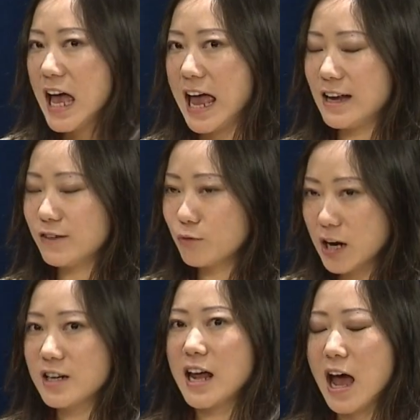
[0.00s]
And
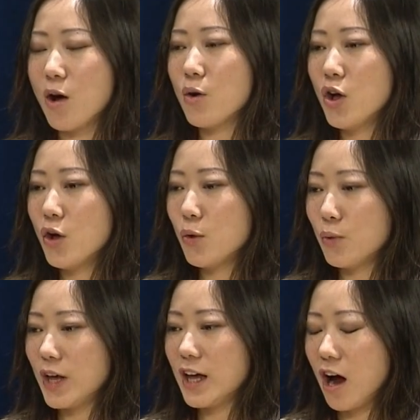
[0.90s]
right now,
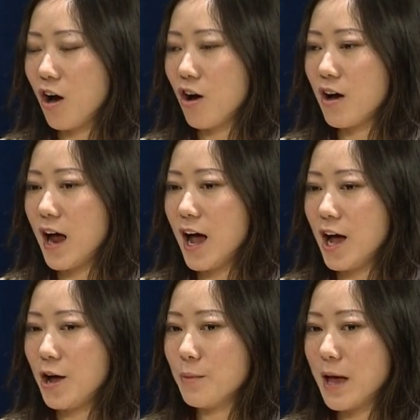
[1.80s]
we are,
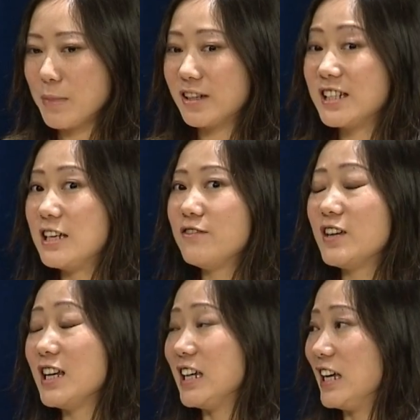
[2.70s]

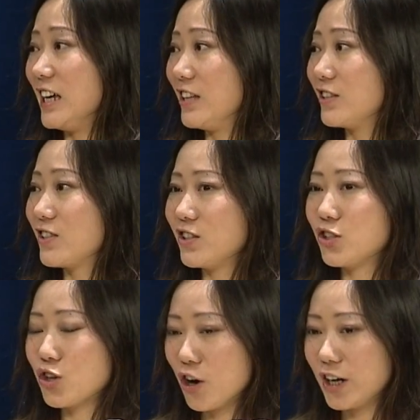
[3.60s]
MATV is
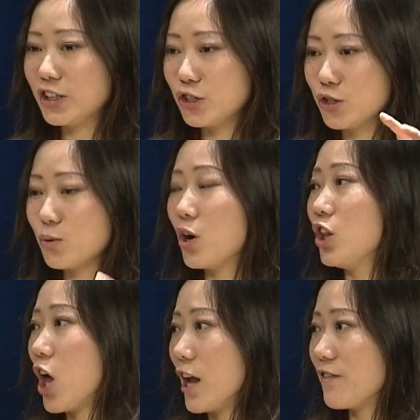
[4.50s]
starting to do a
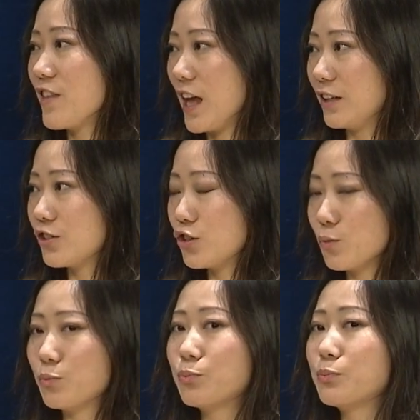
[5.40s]
lot of things
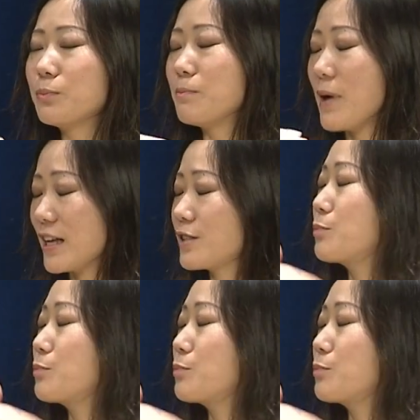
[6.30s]
to best